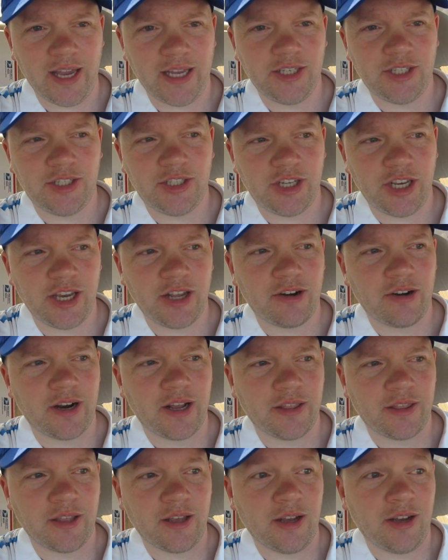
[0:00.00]
aged cheddar,
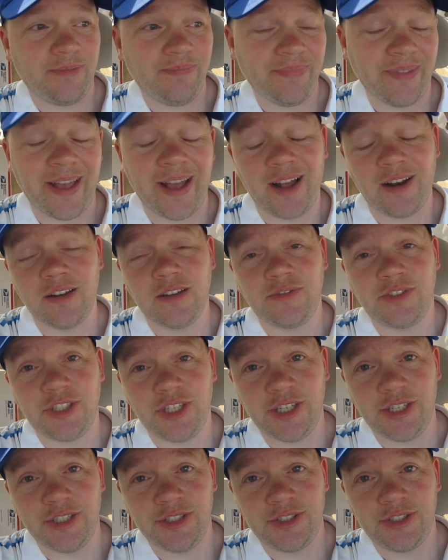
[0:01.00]
I thought, I love
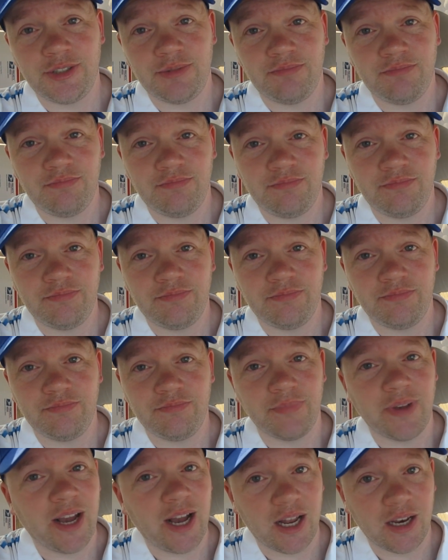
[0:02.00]
cheese.
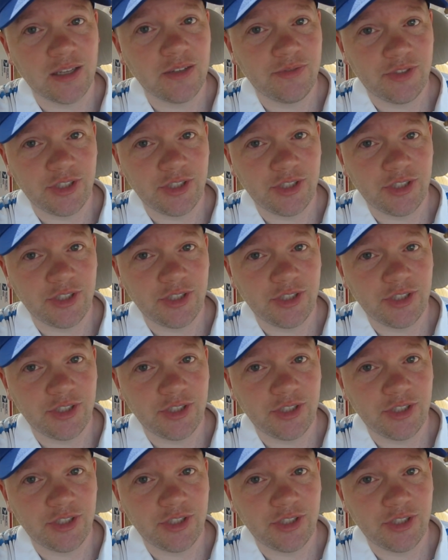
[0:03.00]
I love